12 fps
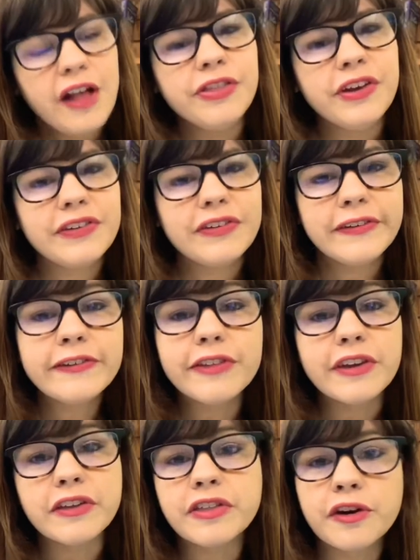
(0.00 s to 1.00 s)
This is
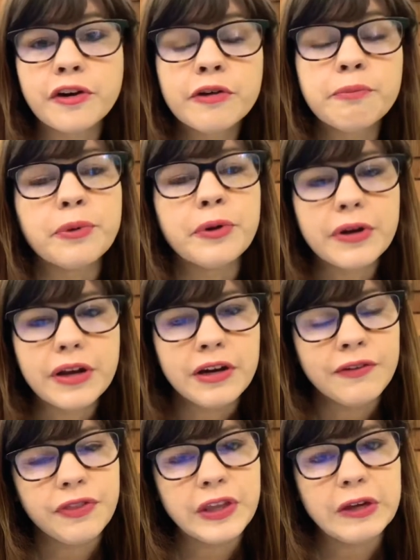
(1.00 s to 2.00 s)
the third book
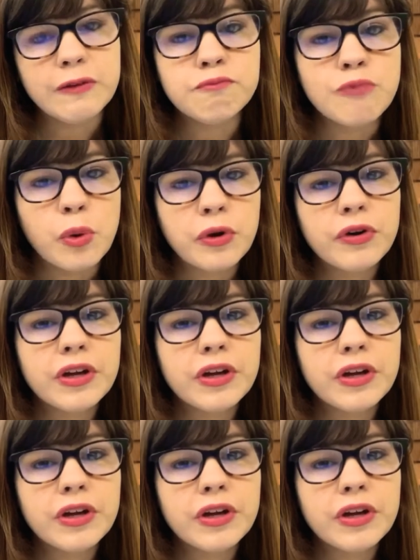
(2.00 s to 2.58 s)
in the Mortal